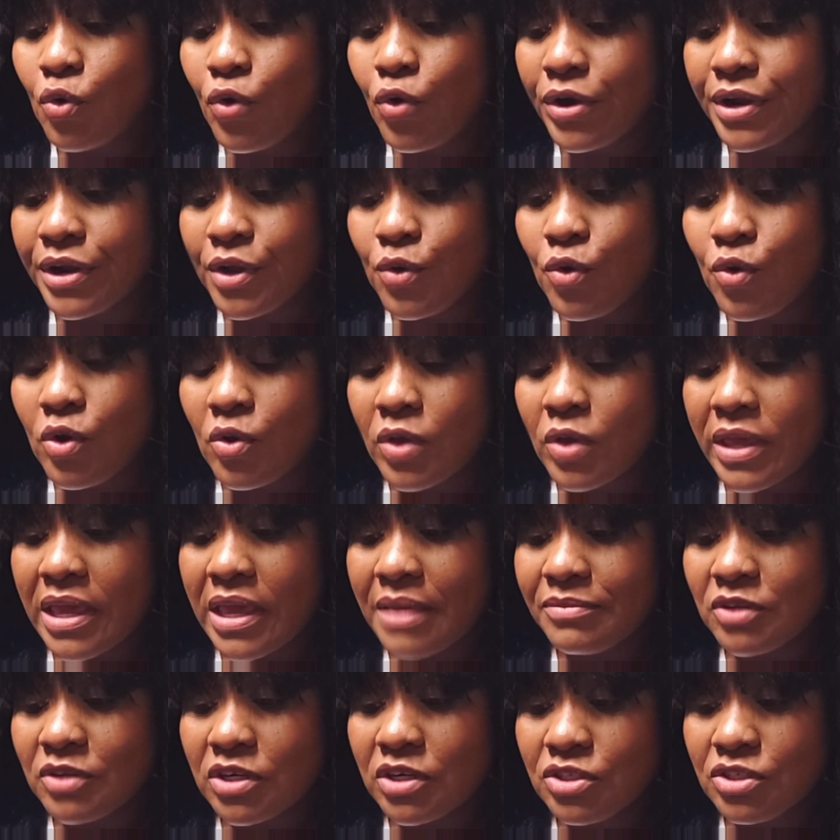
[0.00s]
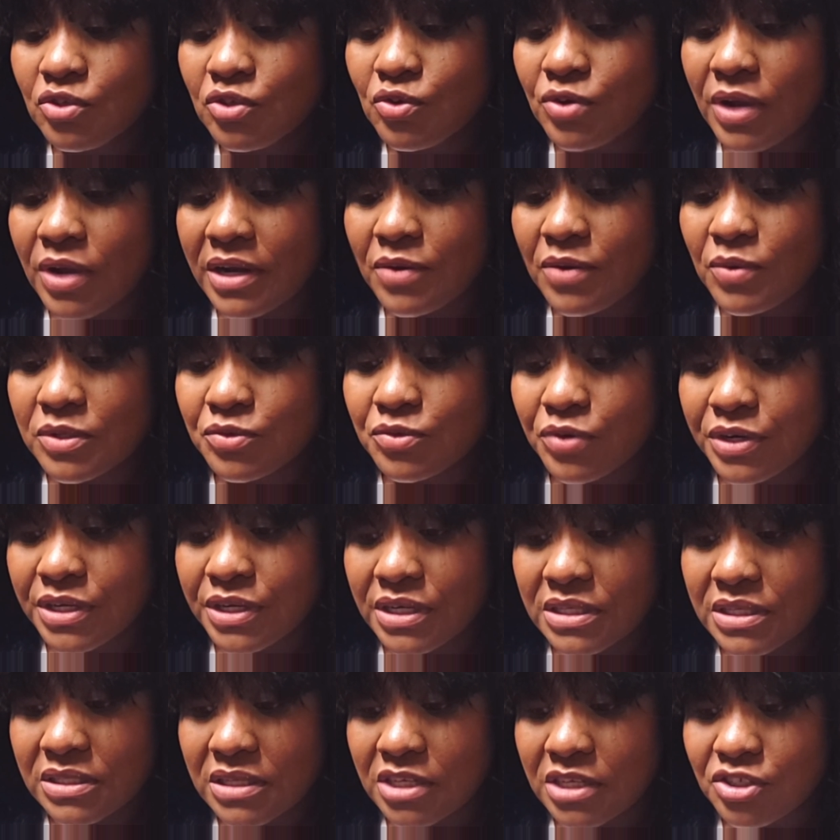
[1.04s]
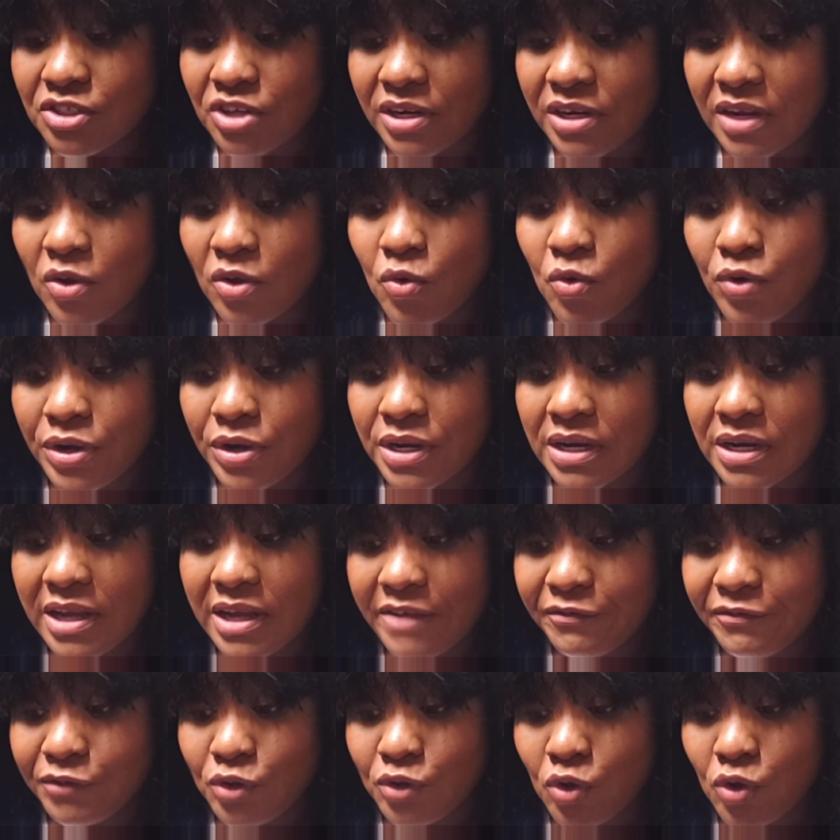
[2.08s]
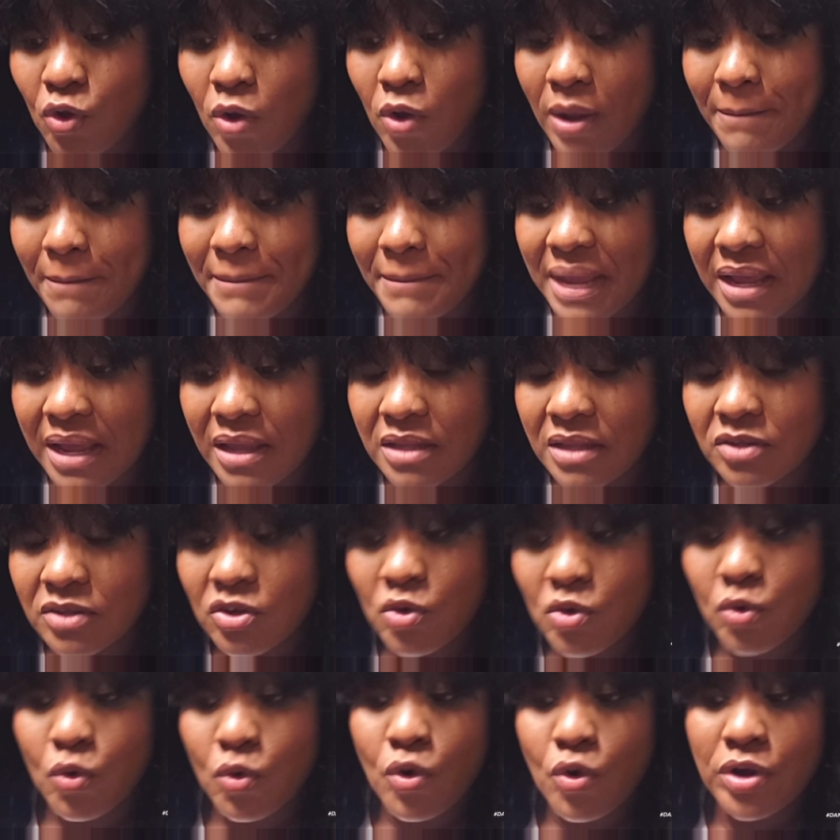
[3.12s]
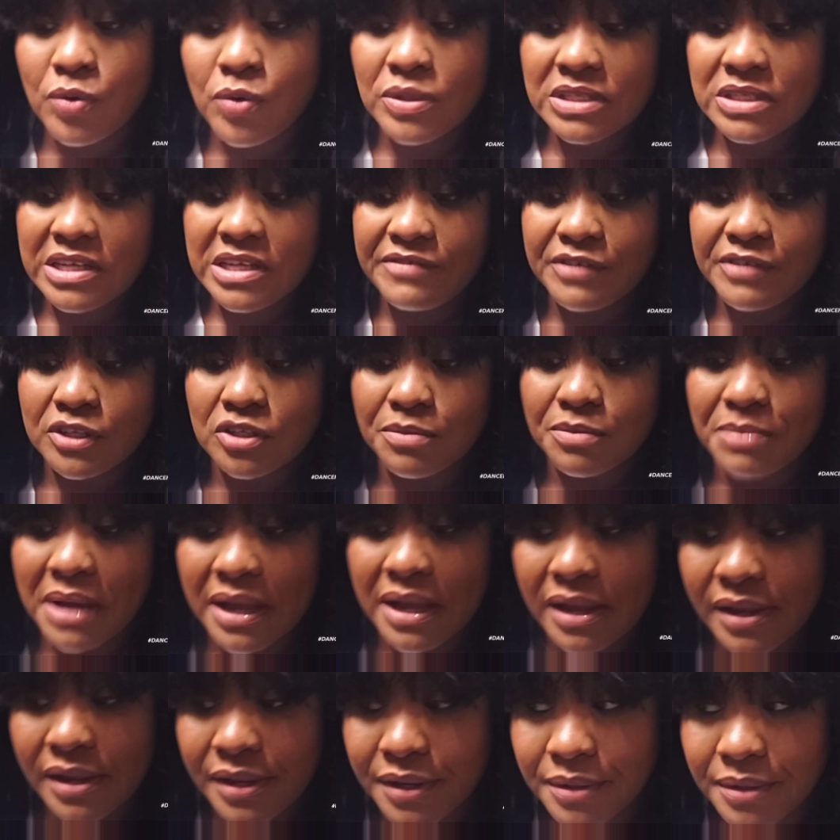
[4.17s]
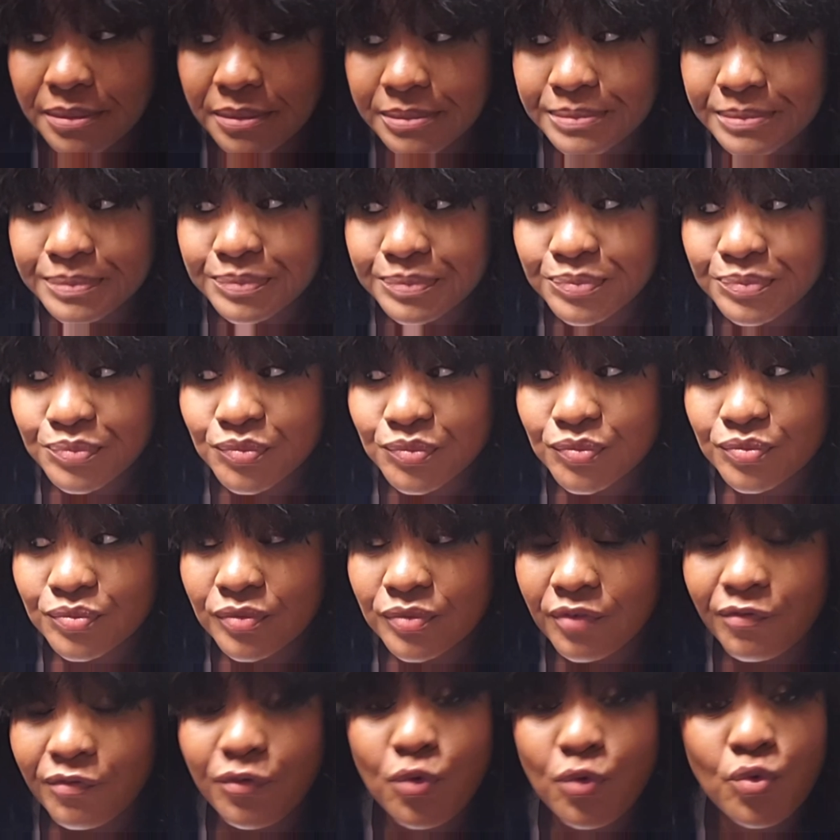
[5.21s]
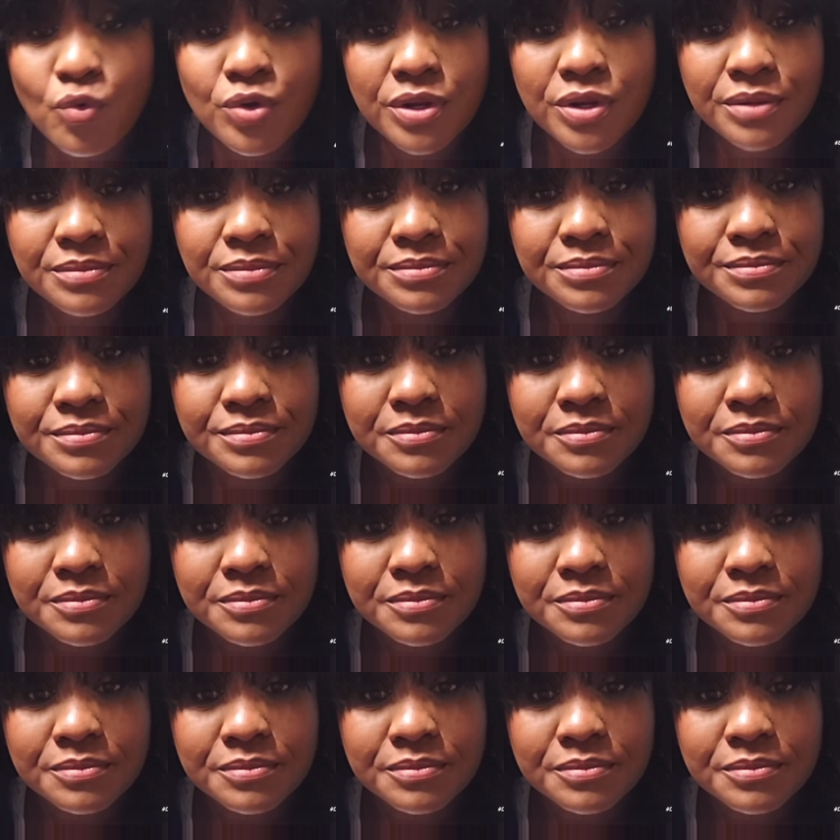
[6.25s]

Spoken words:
Courtney Cole came to the studio and he was running his session. And Courtney left to go and buy. Courtney was leaving to buy food.